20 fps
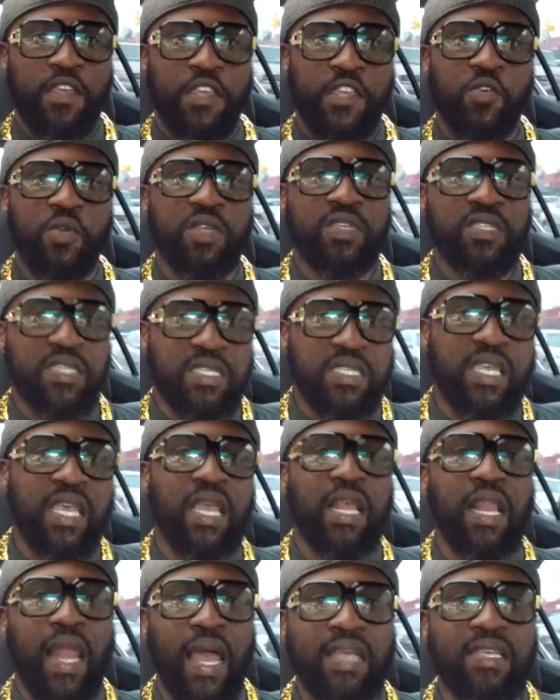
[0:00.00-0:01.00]
you can
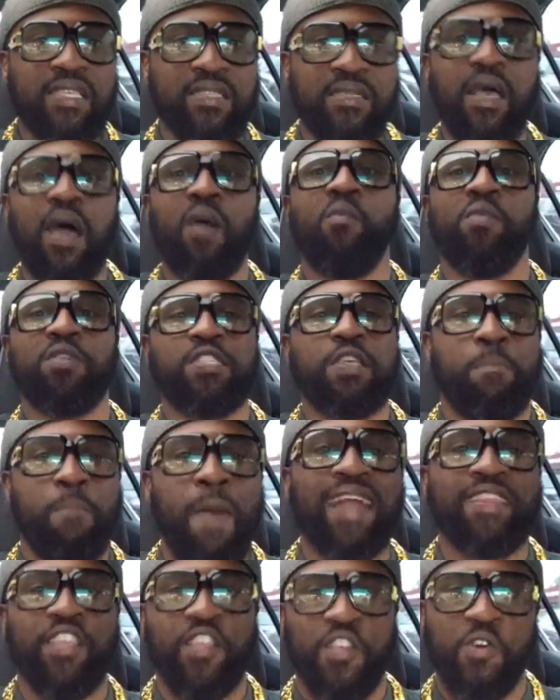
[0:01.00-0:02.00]
see like something was
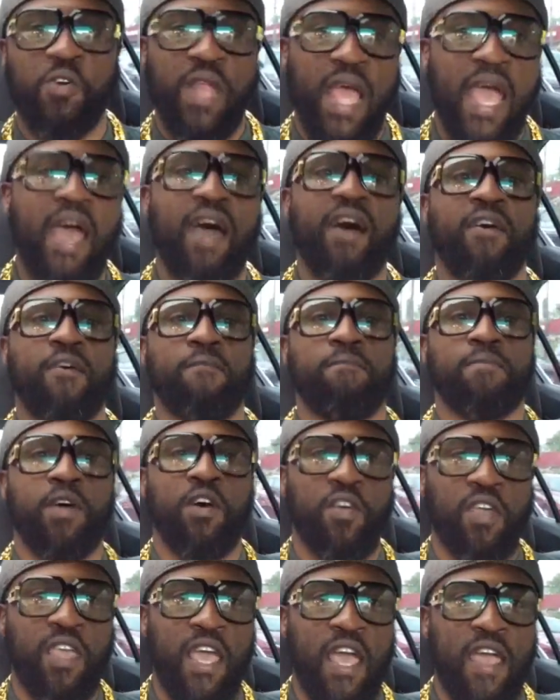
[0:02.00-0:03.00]
about to go down,
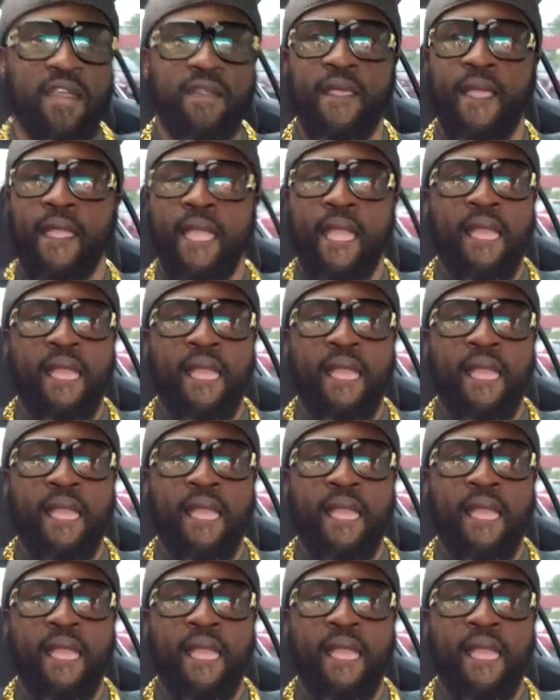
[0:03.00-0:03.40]
okay?